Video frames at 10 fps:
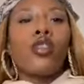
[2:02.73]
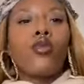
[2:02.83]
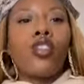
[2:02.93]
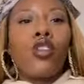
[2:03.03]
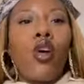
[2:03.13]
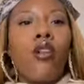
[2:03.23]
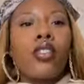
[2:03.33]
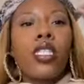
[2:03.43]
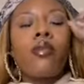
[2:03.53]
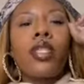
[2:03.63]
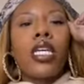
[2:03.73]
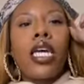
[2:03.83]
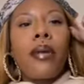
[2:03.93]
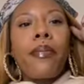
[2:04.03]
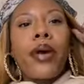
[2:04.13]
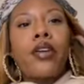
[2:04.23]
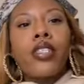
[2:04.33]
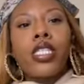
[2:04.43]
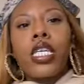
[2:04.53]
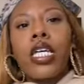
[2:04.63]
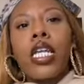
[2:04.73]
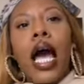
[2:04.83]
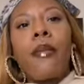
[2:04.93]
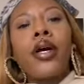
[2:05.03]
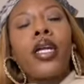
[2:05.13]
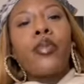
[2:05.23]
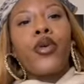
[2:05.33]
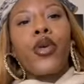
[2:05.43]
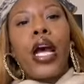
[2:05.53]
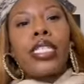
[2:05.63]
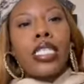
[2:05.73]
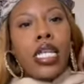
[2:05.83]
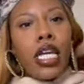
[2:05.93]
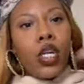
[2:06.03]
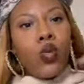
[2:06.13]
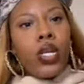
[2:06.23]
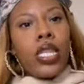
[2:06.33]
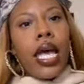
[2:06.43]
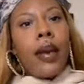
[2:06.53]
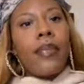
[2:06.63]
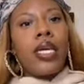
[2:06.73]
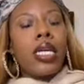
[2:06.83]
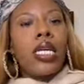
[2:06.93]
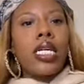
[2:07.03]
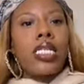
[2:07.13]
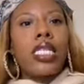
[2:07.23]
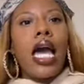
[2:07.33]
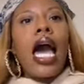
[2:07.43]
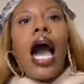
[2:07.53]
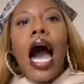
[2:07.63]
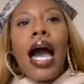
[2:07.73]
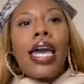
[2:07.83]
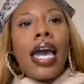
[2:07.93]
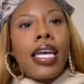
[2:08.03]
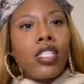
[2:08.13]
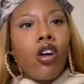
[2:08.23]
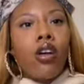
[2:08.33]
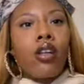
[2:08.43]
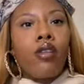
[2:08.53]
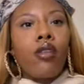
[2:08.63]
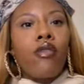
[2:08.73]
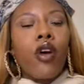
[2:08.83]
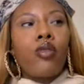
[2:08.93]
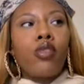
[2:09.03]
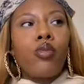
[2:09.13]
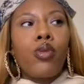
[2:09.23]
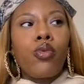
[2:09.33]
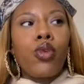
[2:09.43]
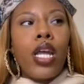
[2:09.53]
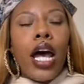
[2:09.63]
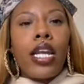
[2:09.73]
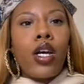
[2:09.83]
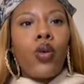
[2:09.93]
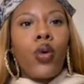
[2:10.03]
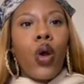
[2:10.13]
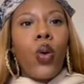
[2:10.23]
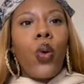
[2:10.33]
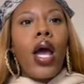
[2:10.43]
resolve something in person, I'm going to procrastinate doing that because I hate talking on the phone to people that I don't know.